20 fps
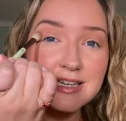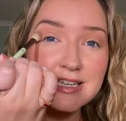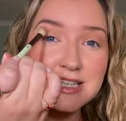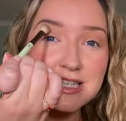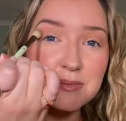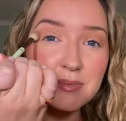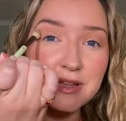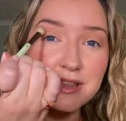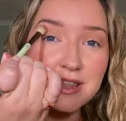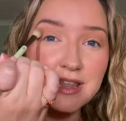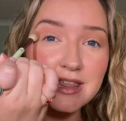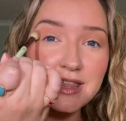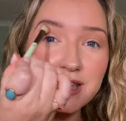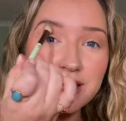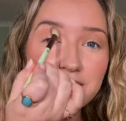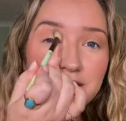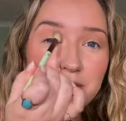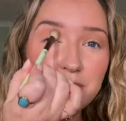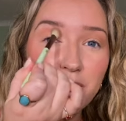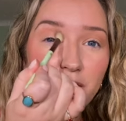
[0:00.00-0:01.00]
to be the
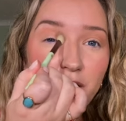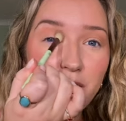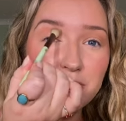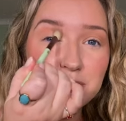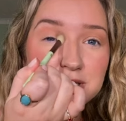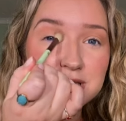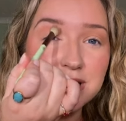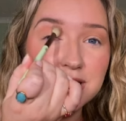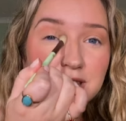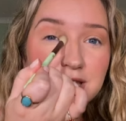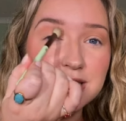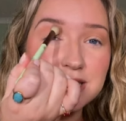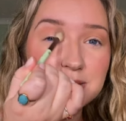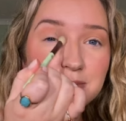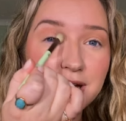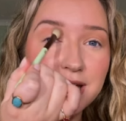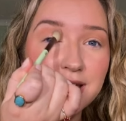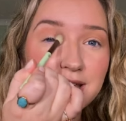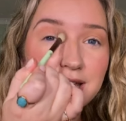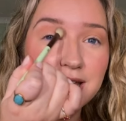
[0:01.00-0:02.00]
thing that pops in this
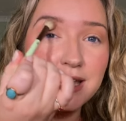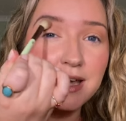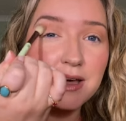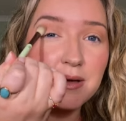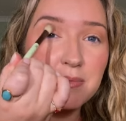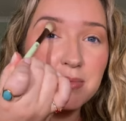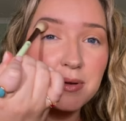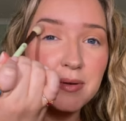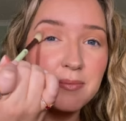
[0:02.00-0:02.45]
makeup.